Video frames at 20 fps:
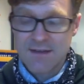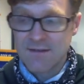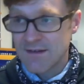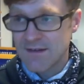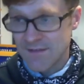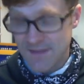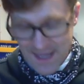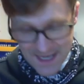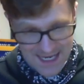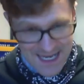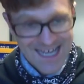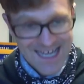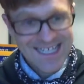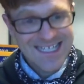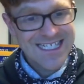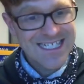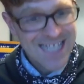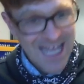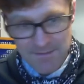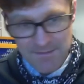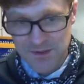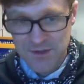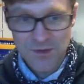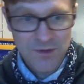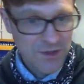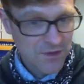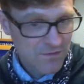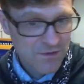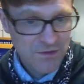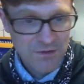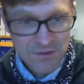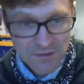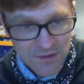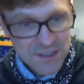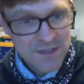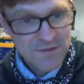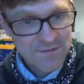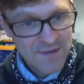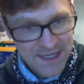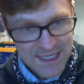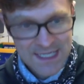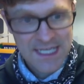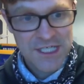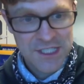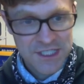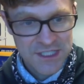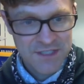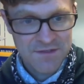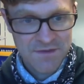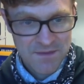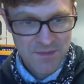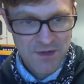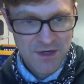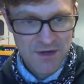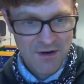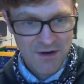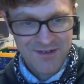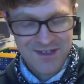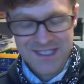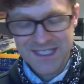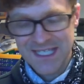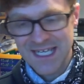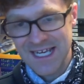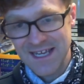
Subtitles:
they accept all the rules and regulations of the bureaucracy,